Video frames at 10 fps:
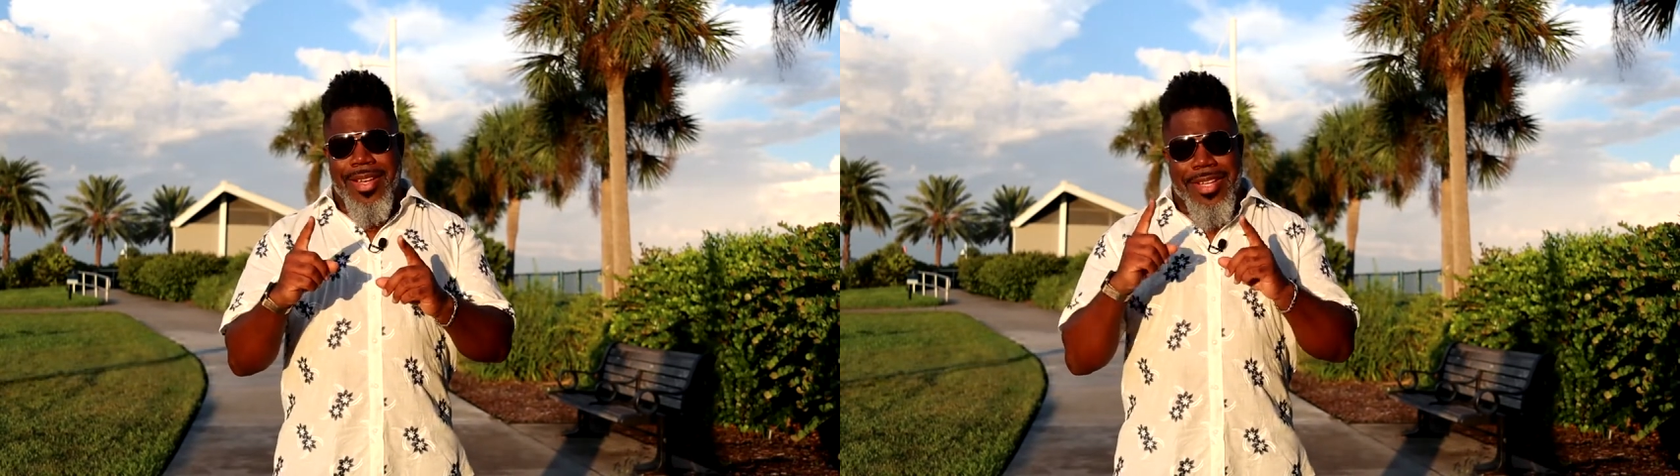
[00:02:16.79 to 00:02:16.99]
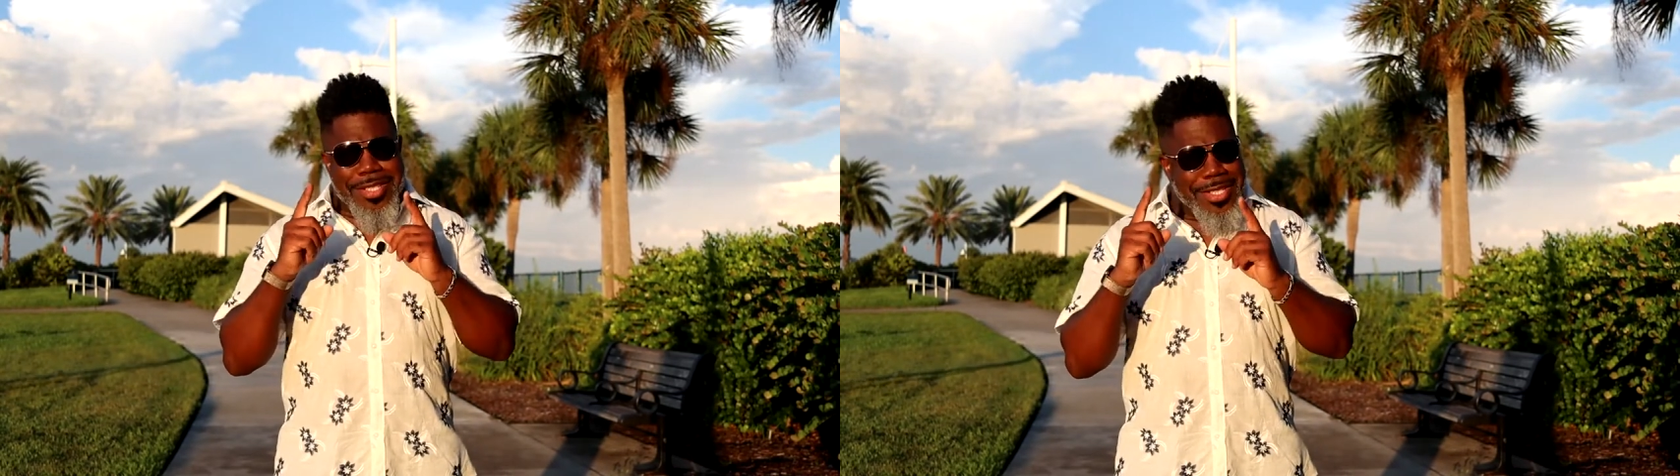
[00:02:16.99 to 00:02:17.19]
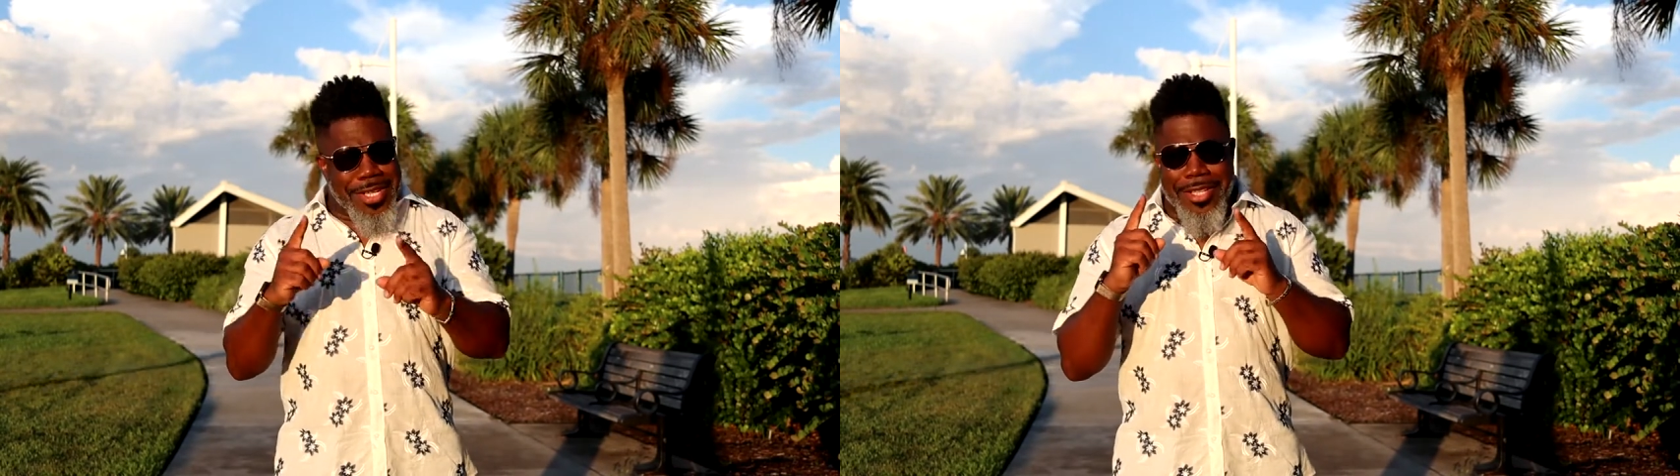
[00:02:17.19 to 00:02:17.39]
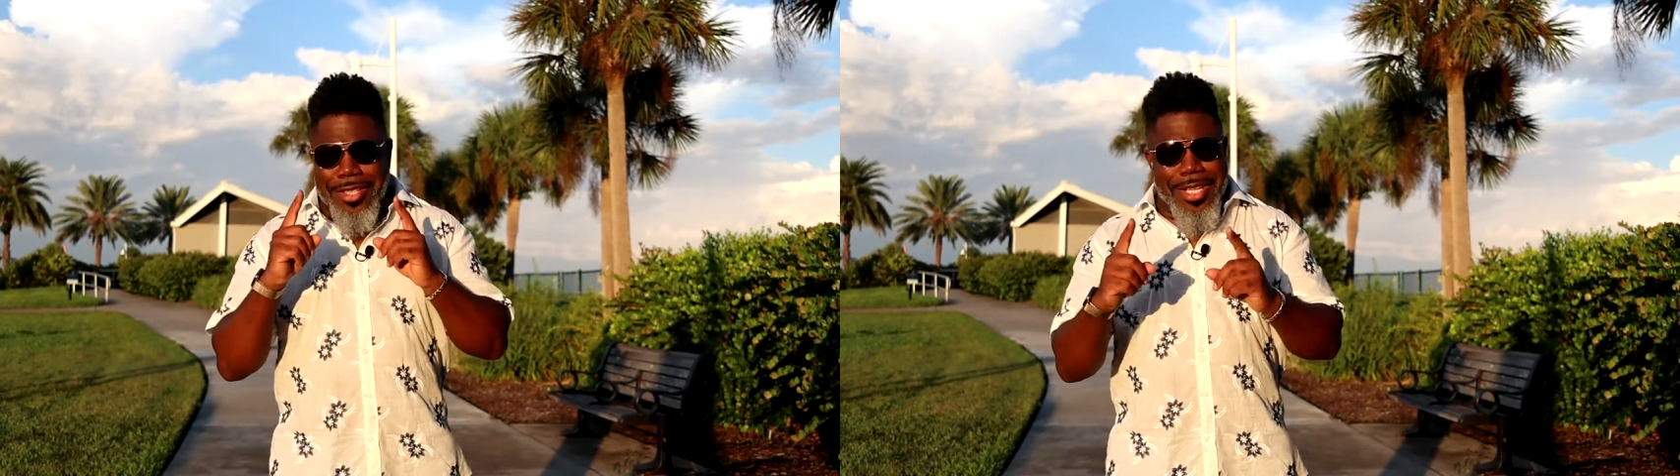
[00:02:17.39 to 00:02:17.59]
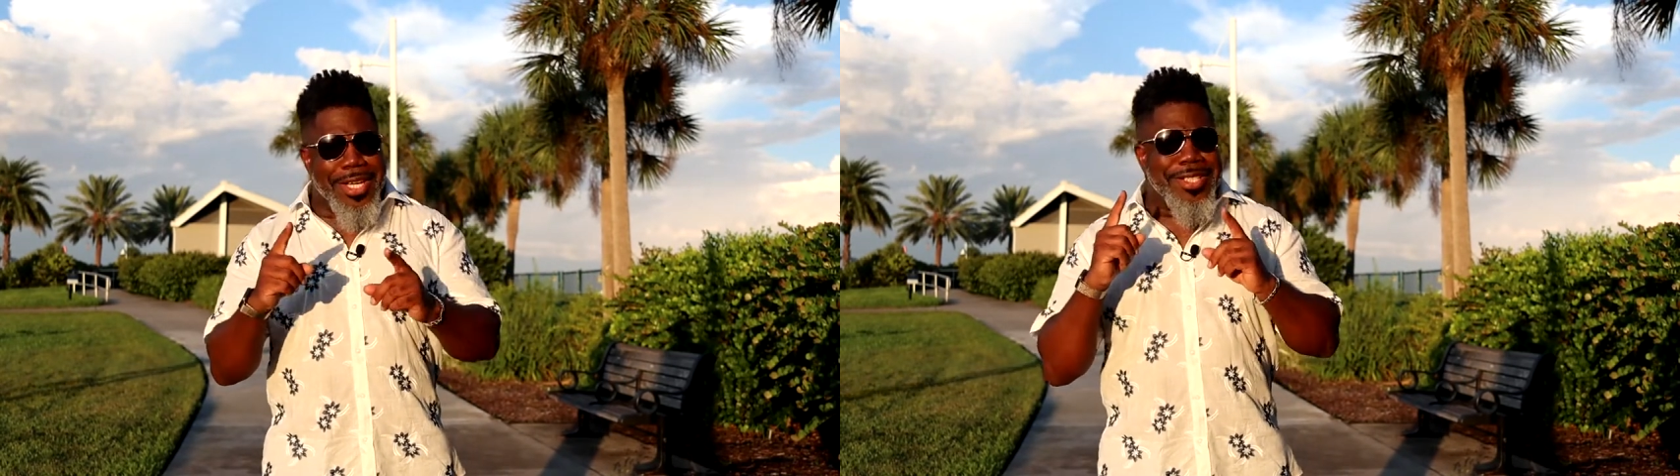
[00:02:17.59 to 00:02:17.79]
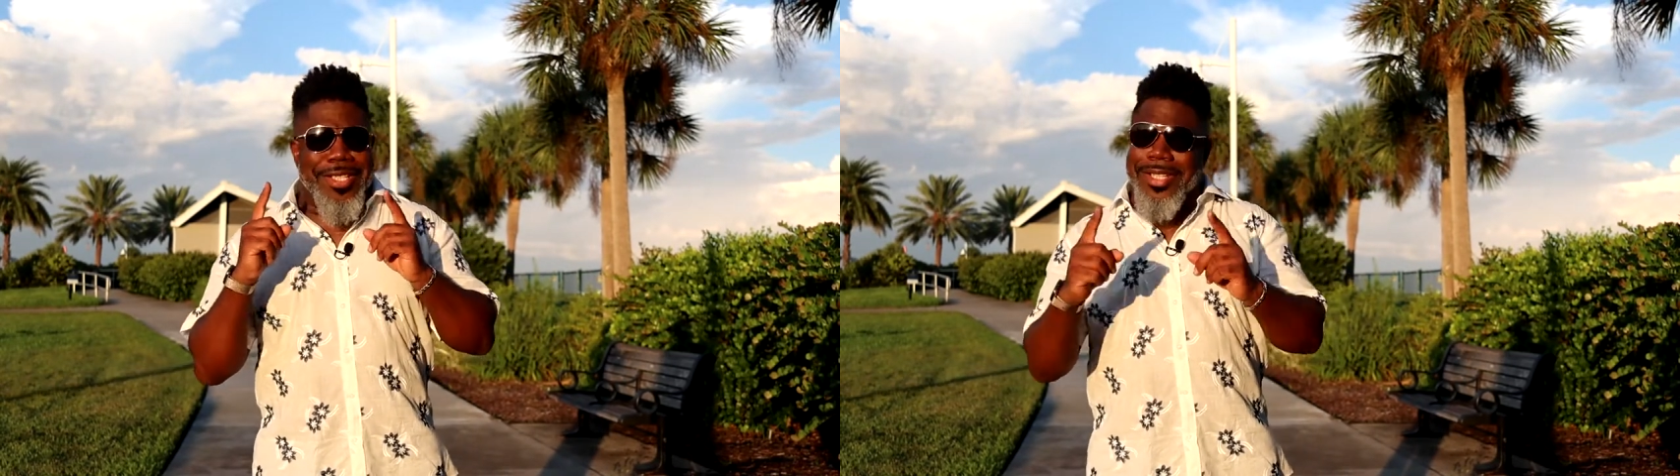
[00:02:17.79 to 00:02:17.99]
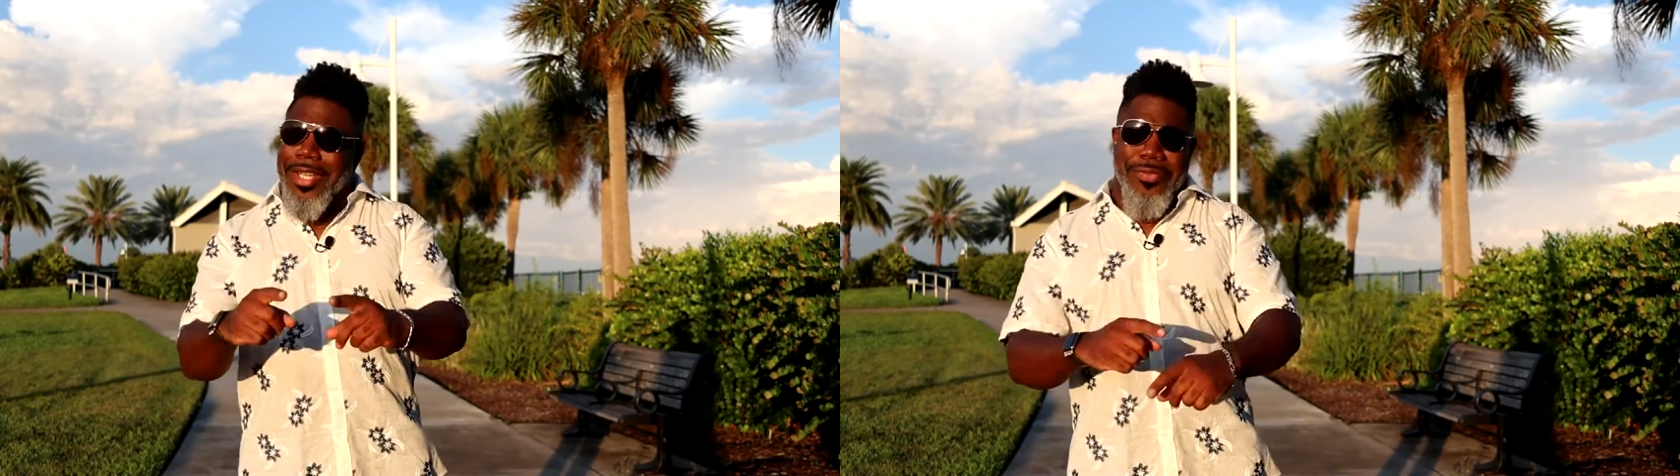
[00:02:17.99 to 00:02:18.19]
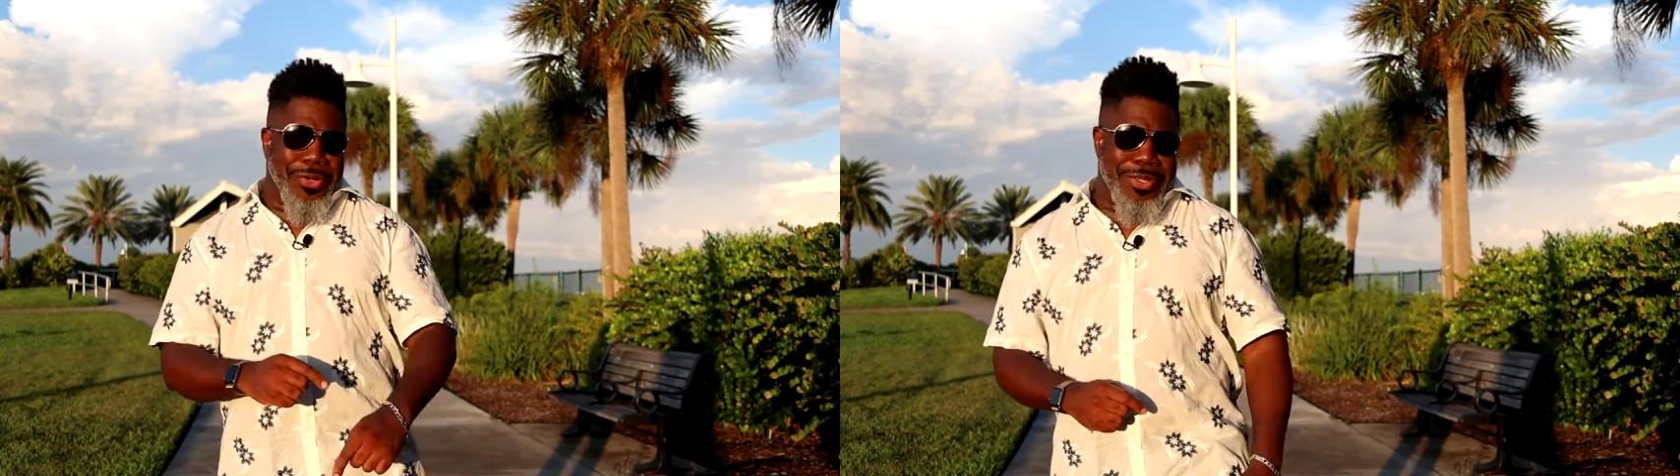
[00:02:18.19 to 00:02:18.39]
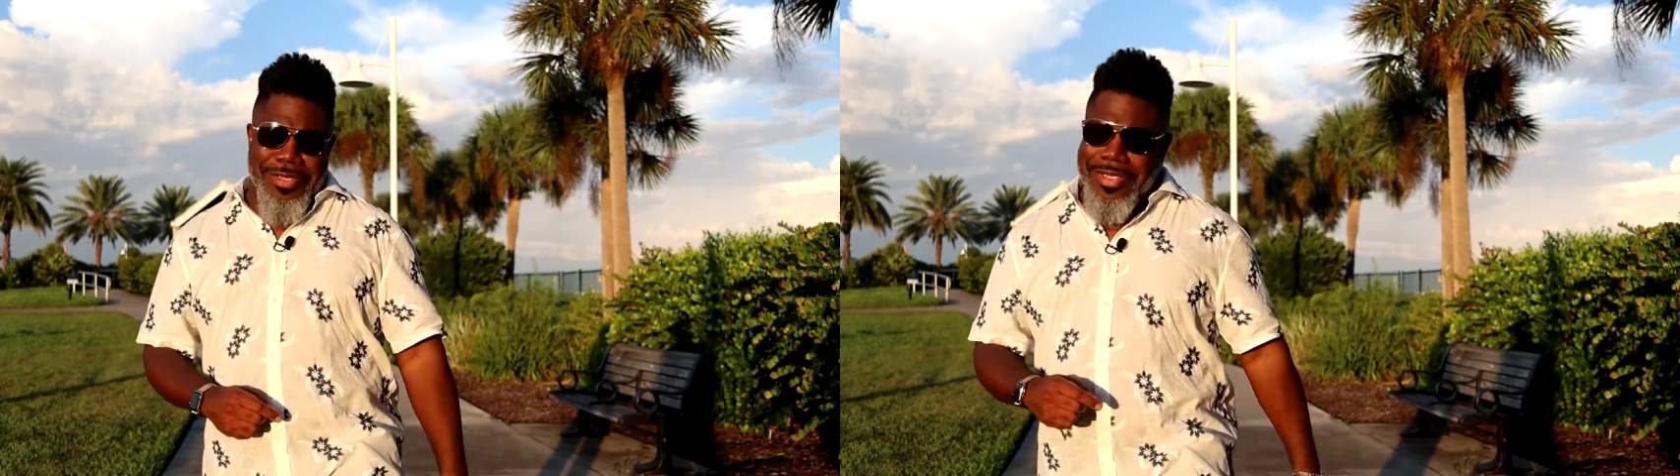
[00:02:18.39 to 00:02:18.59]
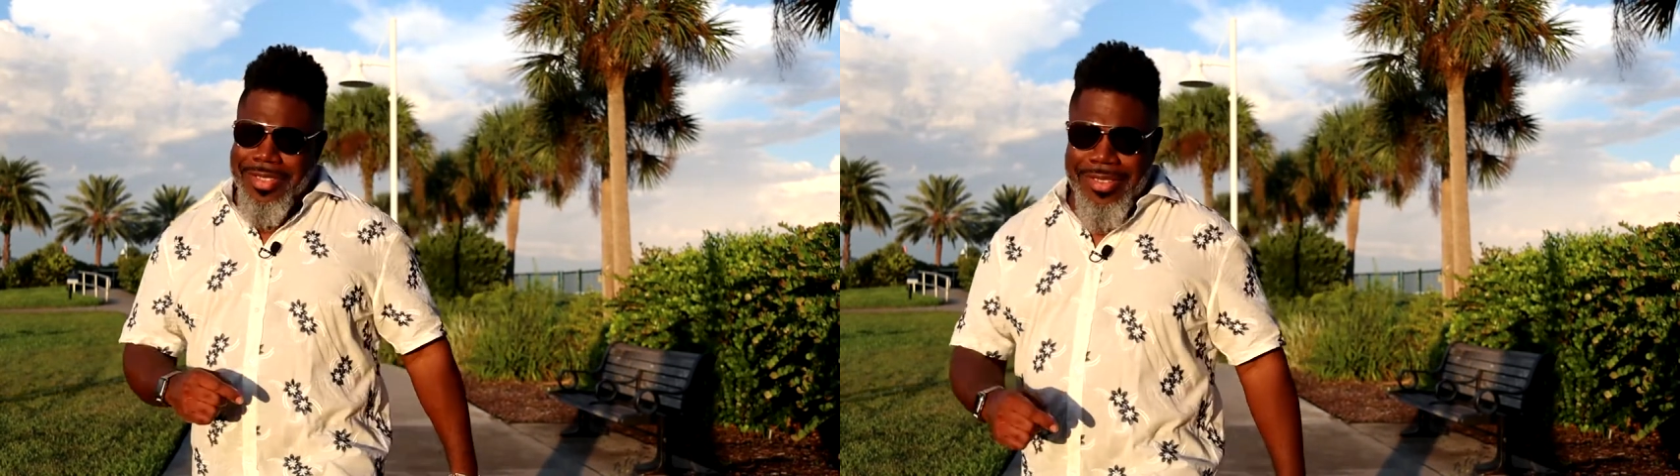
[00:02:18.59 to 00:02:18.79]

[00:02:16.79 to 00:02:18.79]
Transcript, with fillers: until it delivers.